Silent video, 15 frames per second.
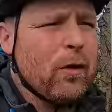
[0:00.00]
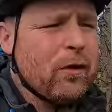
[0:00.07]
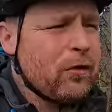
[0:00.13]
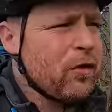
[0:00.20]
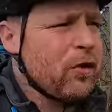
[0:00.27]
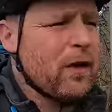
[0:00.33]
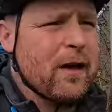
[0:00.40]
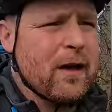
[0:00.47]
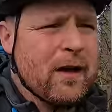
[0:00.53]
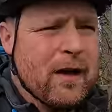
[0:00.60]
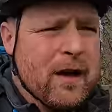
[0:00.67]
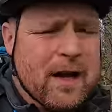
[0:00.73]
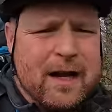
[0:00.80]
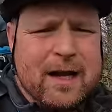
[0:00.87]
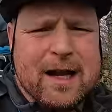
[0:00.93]
What's gonna
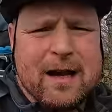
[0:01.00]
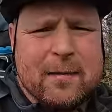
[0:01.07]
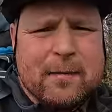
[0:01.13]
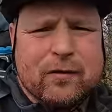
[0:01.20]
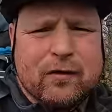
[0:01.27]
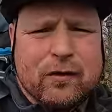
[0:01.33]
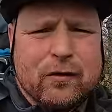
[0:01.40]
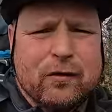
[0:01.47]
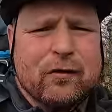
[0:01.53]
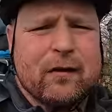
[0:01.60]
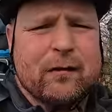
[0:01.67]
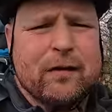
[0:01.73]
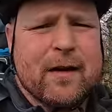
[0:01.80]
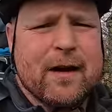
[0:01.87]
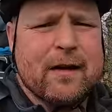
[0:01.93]
allow me to do
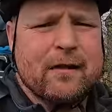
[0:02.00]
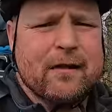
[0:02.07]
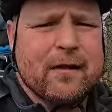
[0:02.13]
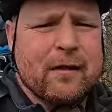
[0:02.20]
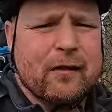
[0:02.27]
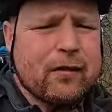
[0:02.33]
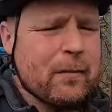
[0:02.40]
stuff like this in the